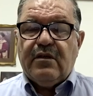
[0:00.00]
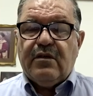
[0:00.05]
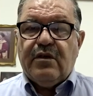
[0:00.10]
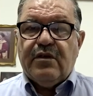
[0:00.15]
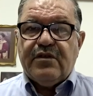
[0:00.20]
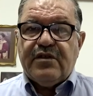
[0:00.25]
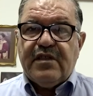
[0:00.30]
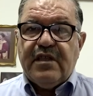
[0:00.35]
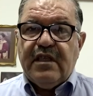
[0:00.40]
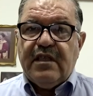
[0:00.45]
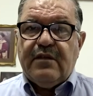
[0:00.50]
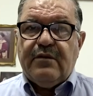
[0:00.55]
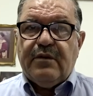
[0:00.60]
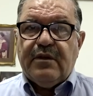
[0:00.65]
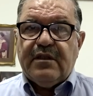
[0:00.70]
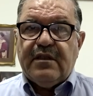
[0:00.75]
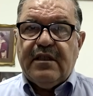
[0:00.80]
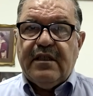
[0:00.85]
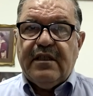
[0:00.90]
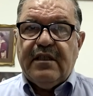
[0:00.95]

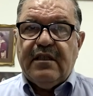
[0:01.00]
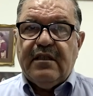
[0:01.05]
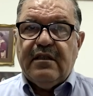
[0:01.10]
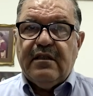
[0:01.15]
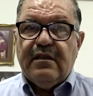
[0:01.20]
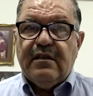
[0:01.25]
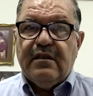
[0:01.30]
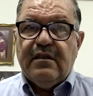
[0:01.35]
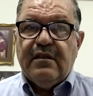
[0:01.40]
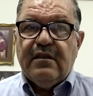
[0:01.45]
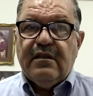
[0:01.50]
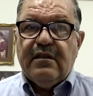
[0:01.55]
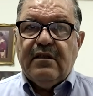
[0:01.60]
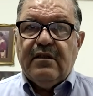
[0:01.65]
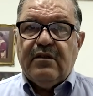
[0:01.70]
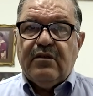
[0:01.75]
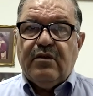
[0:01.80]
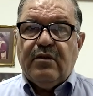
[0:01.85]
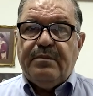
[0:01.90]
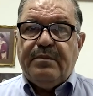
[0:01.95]
Consequently,
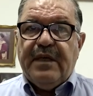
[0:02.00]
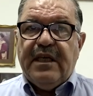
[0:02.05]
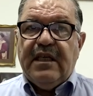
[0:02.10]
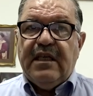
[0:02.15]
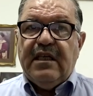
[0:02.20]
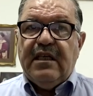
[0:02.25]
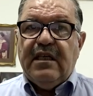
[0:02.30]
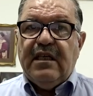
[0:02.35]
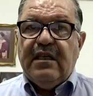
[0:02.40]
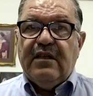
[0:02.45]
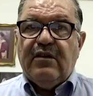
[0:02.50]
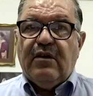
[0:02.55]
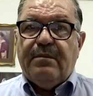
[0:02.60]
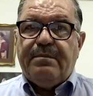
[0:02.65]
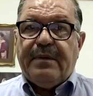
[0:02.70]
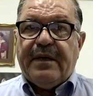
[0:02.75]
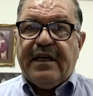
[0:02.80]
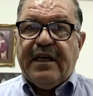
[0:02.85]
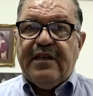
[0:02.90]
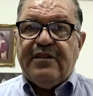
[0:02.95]
to be in
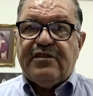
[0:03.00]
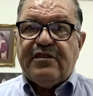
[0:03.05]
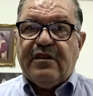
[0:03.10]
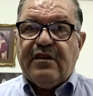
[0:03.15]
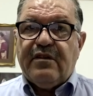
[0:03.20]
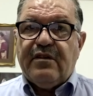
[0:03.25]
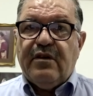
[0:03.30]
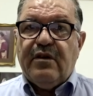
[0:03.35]
operation,